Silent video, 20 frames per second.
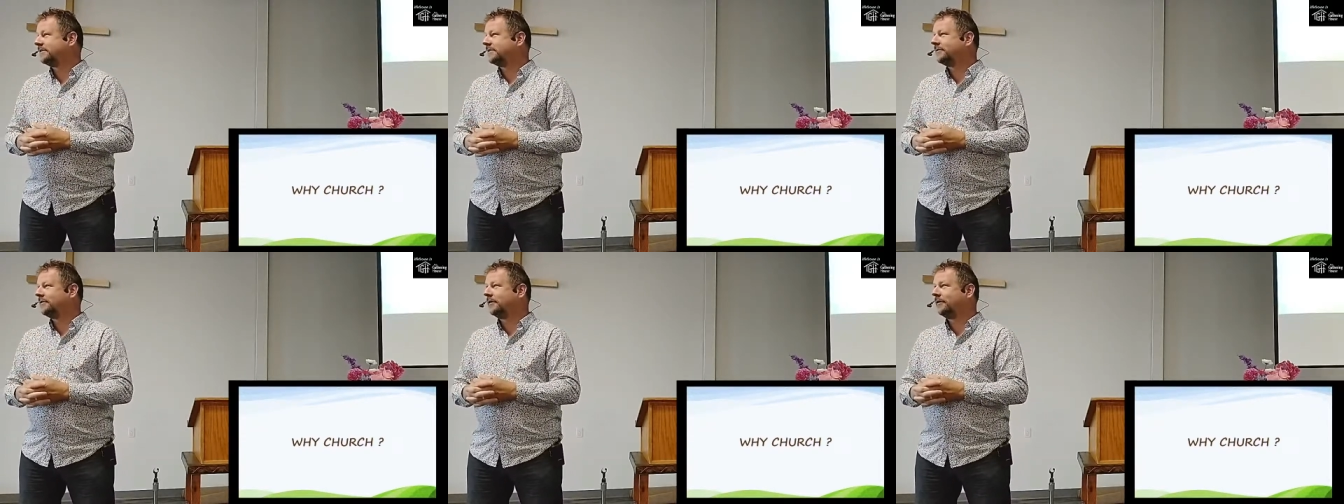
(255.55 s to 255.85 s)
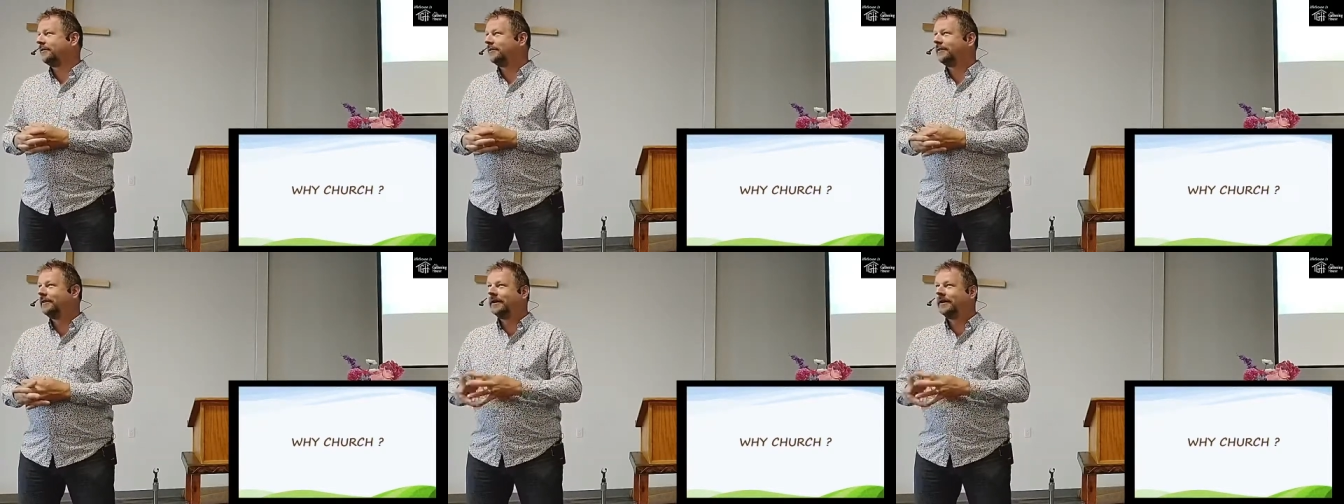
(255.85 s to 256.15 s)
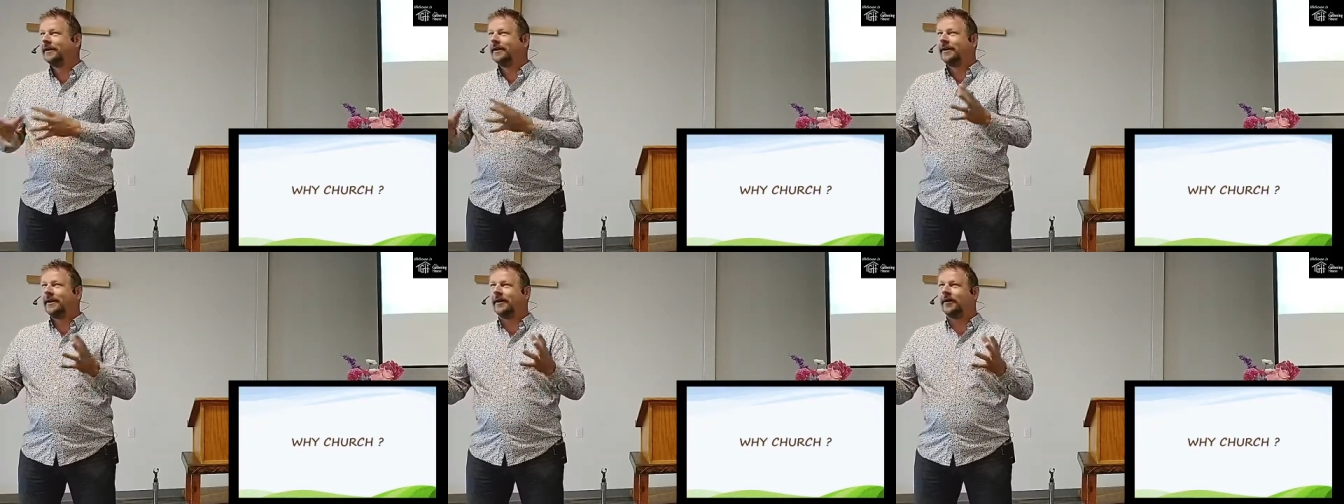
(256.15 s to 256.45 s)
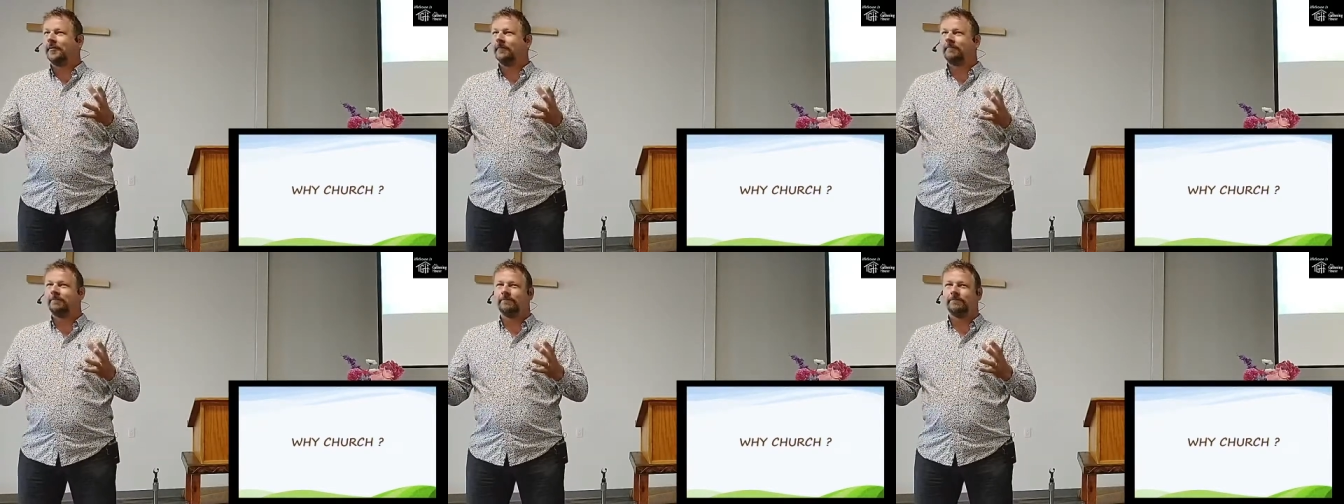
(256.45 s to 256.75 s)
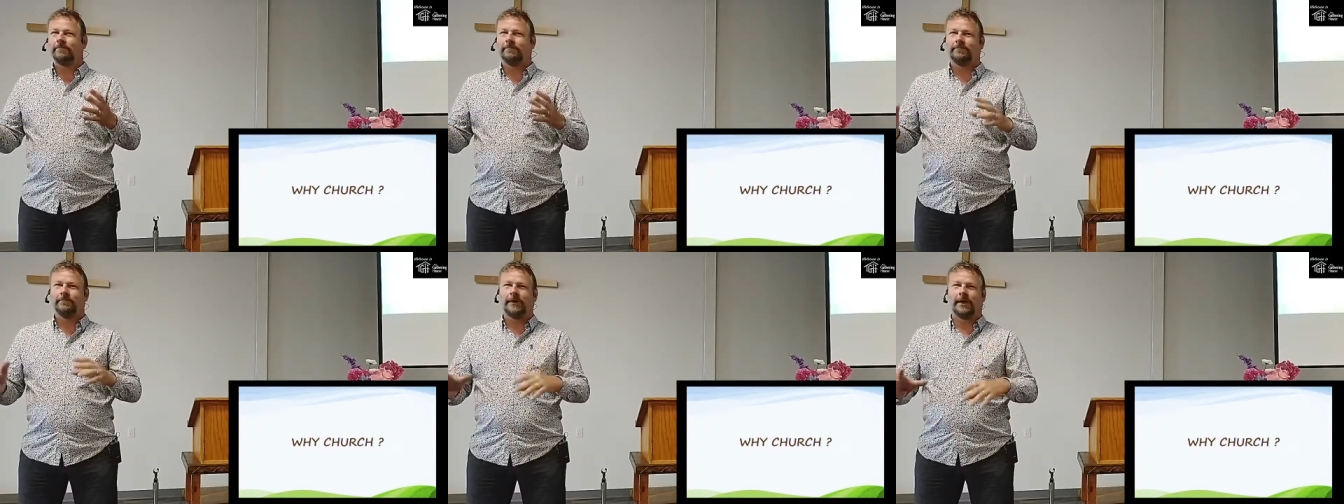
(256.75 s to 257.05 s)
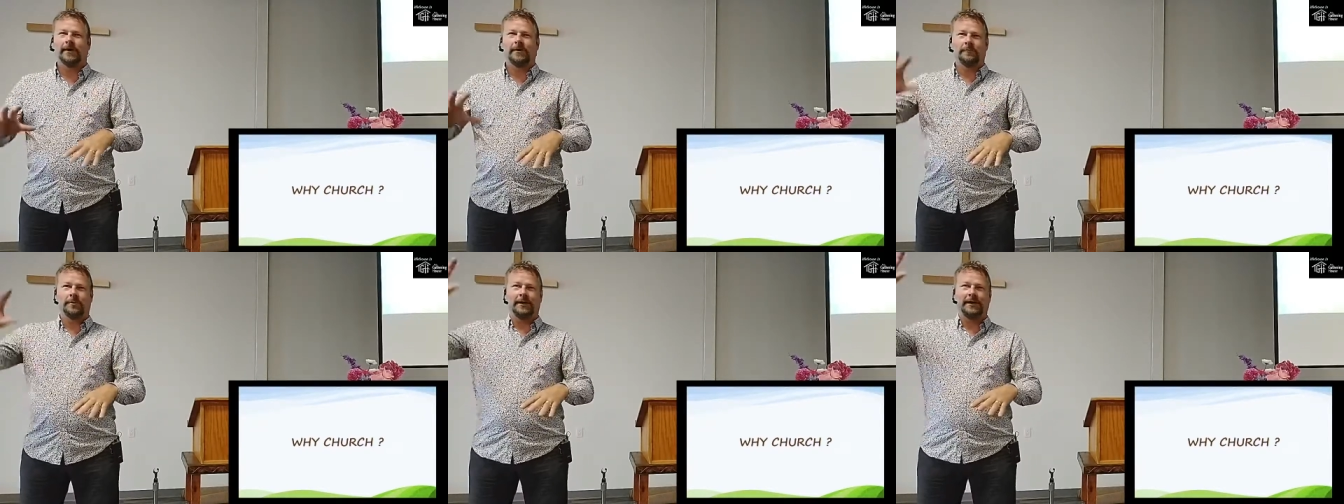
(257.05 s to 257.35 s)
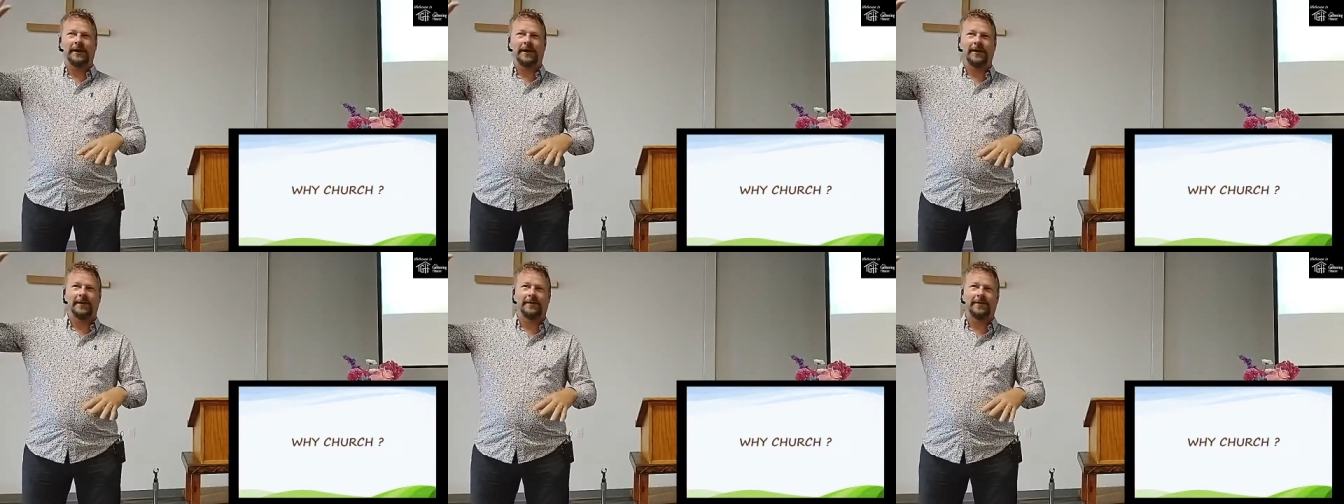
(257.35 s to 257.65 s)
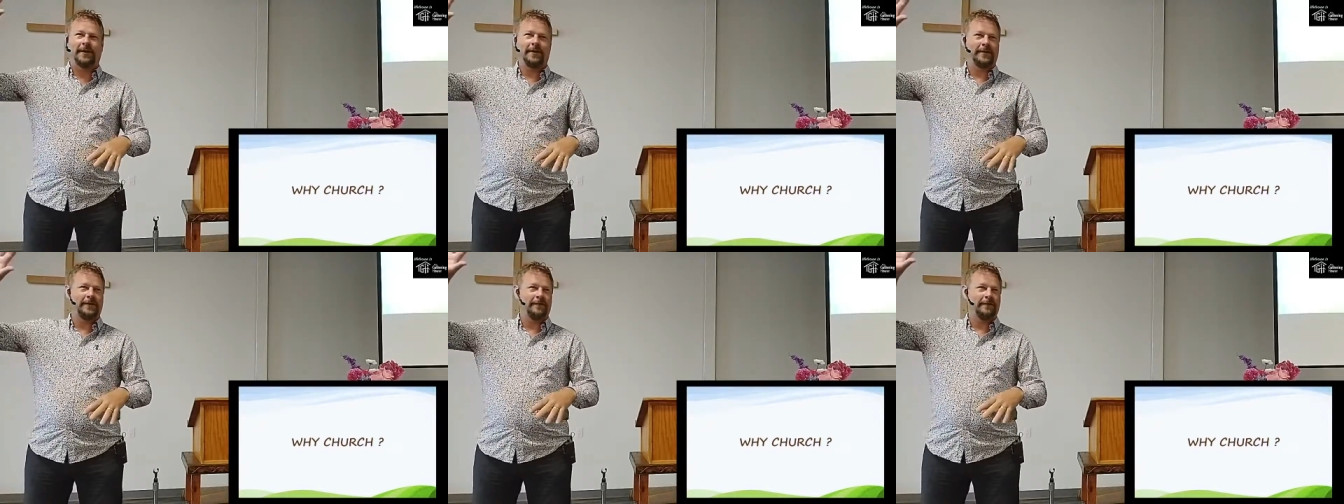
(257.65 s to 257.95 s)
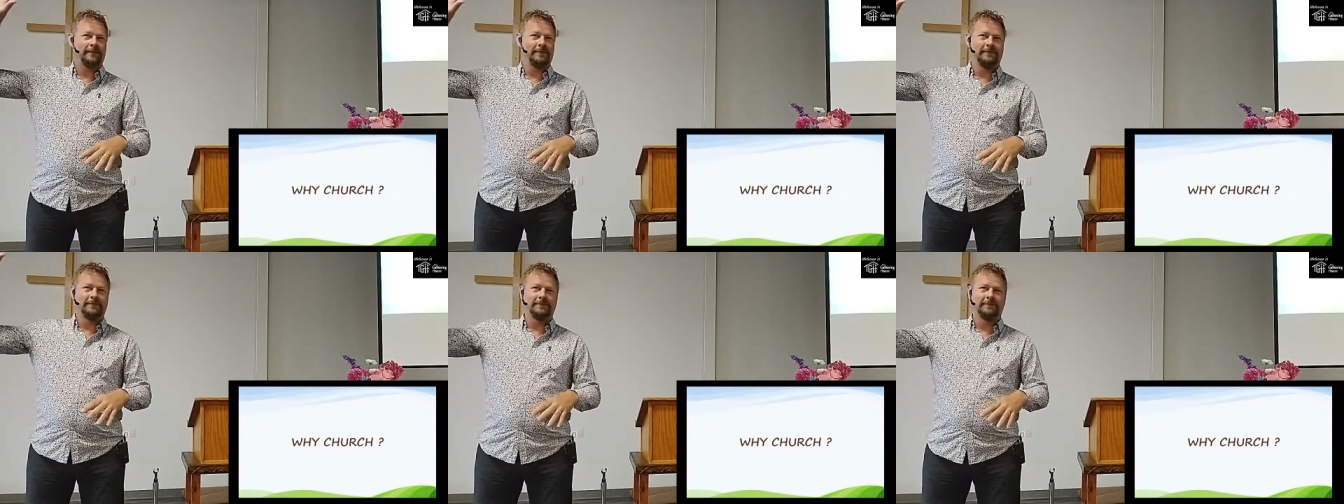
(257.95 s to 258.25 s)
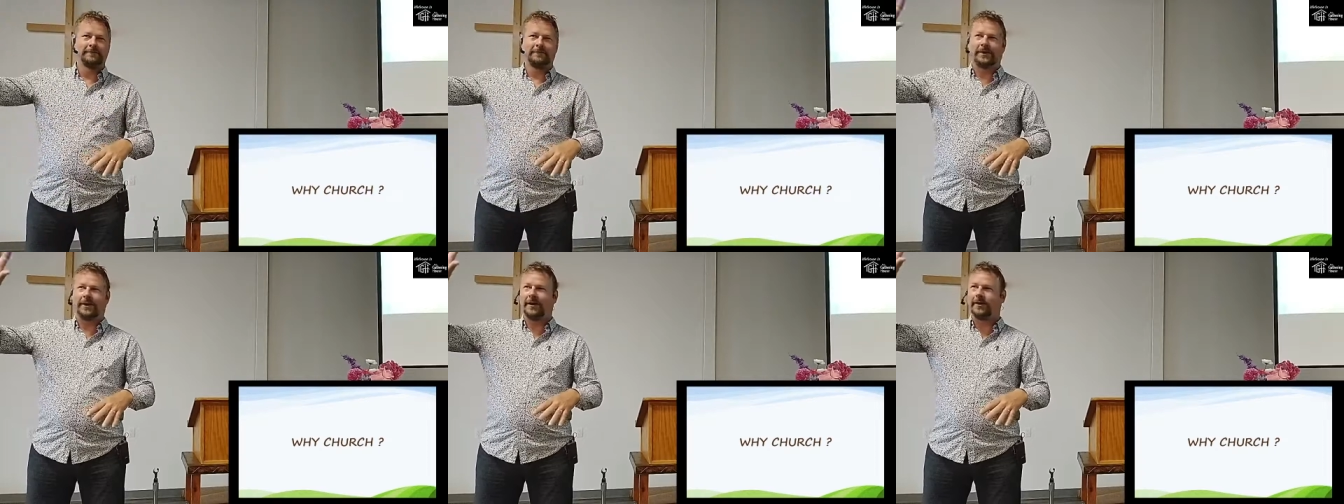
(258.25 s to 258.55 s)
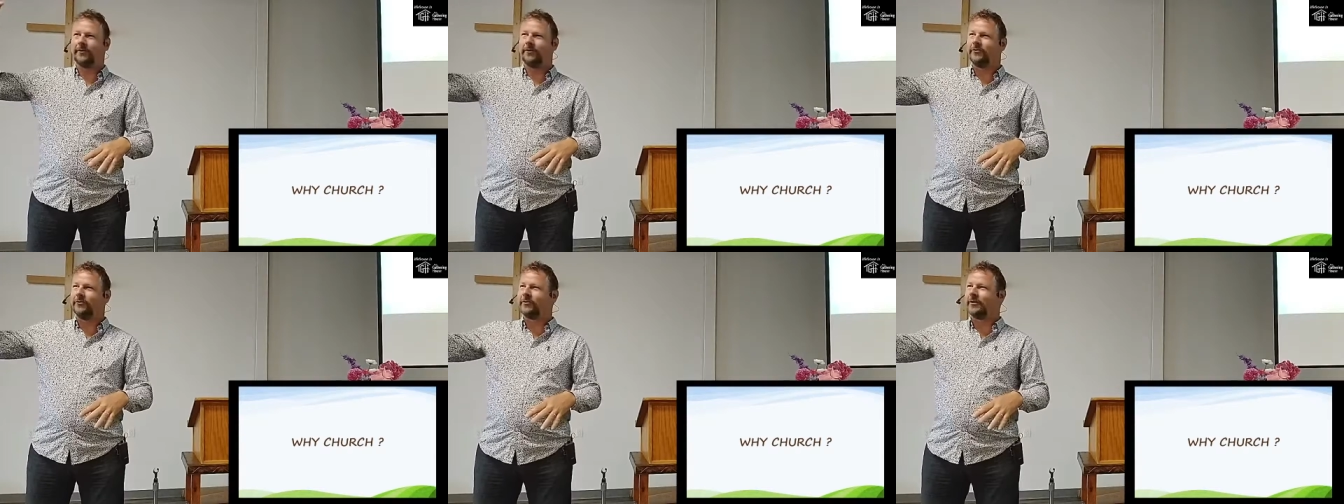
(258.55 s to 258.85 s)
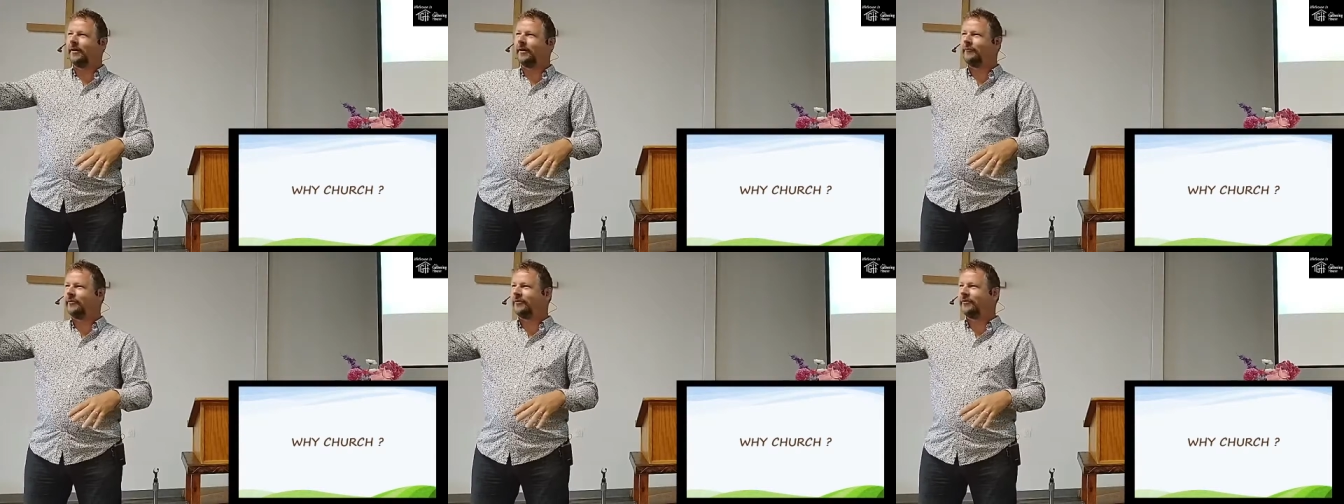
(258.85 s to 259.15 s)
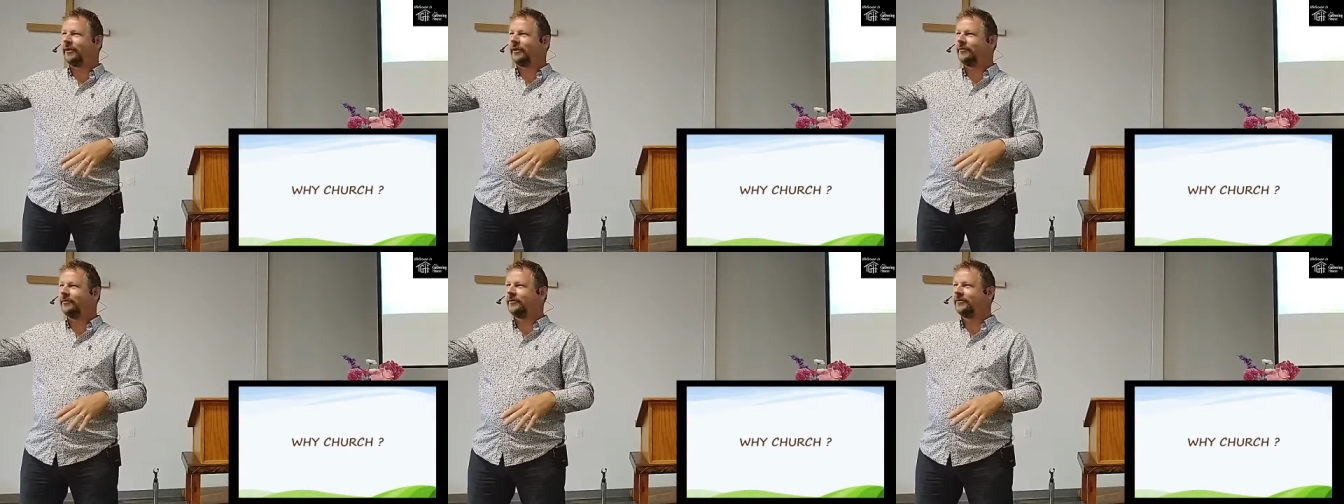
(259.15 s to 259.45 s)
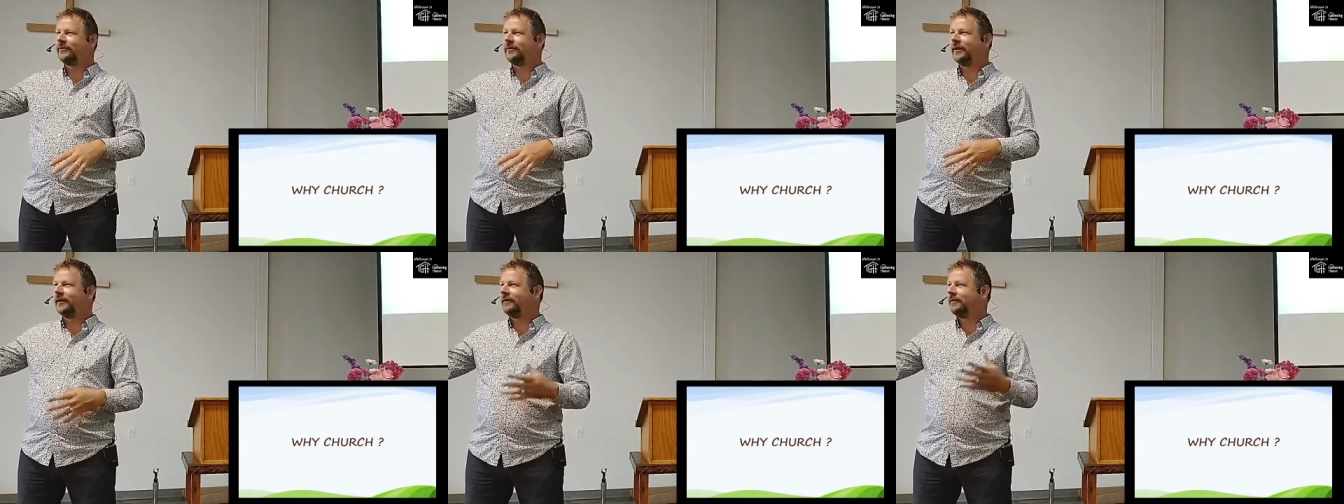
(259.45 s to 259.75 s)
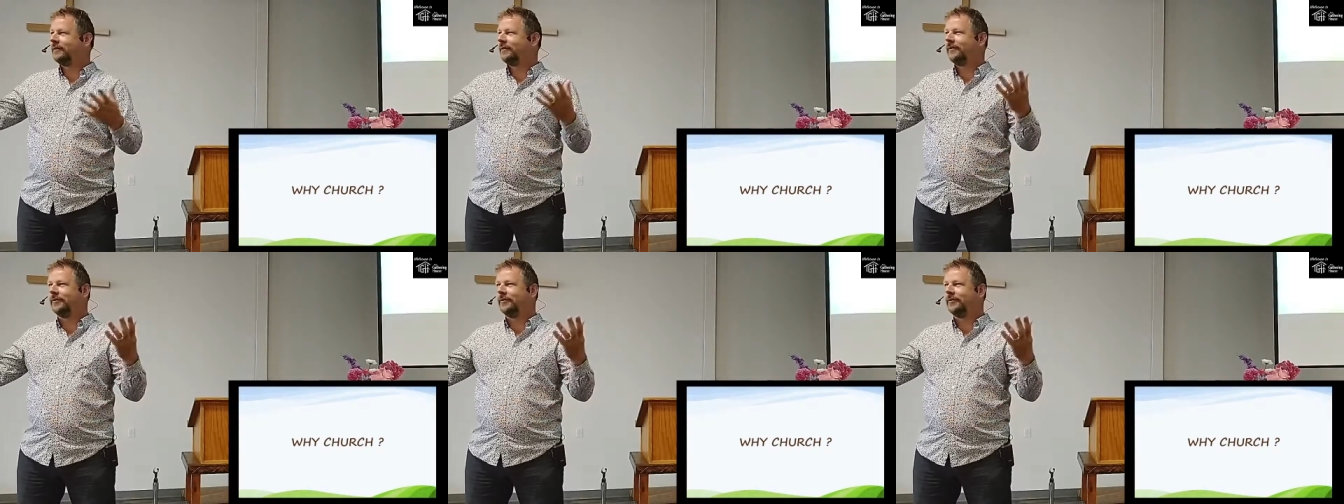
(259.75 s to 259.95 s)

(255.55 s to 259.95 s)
So, um, anybody had that, had those conversations yet?